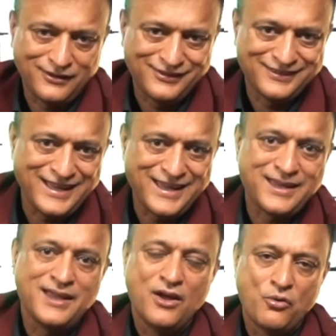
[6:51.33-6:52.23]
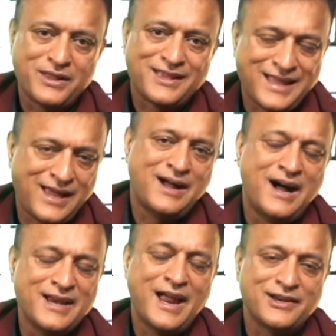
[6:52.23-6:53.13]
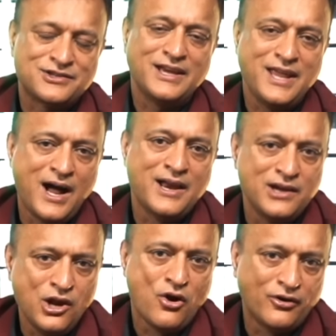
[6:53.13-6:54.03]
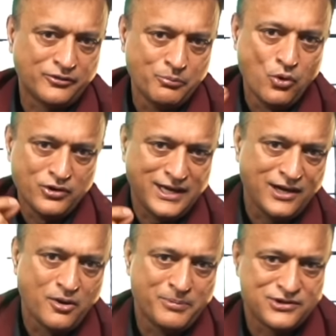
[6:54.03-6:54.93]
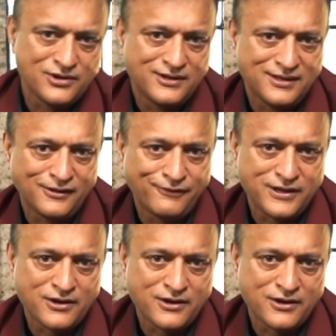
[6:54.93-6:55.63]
see whether that actually unlocks more deal opportunities for you